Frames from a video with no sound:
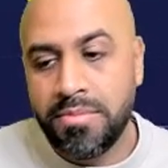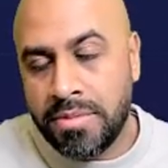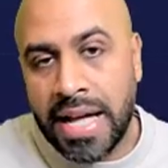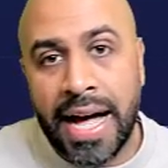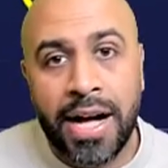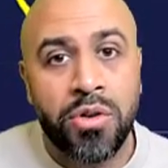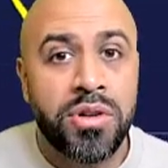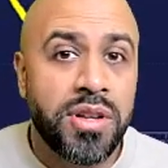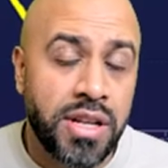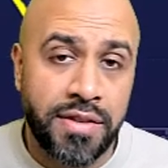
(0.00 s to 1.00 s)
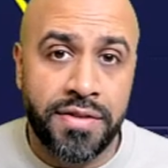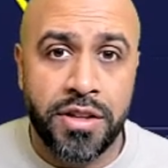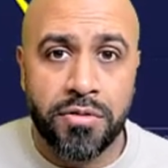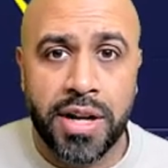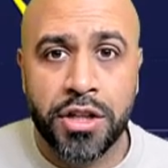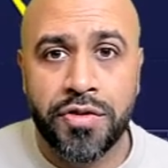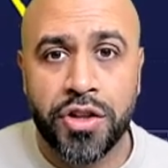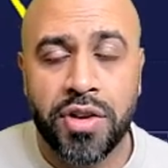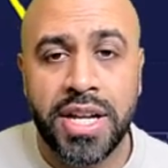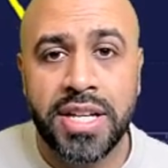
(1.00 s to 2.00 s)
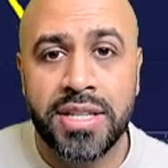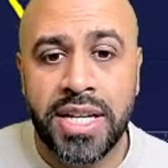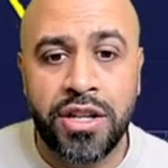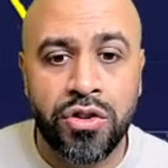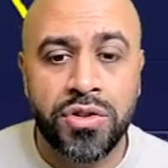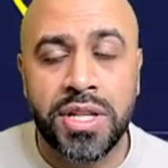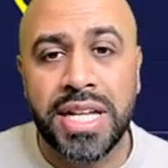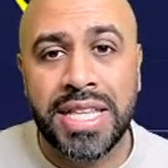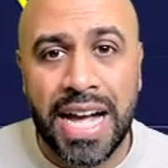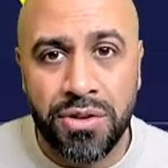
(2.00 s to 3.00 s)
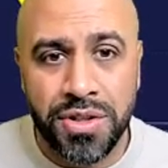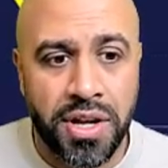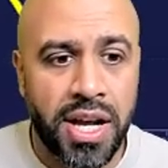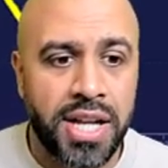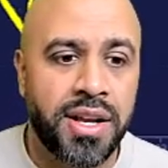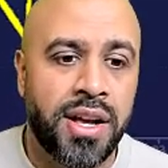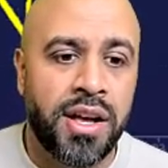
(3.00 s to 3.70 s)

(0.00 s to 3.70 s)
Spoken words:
now if the direction of the trend continues to the downside,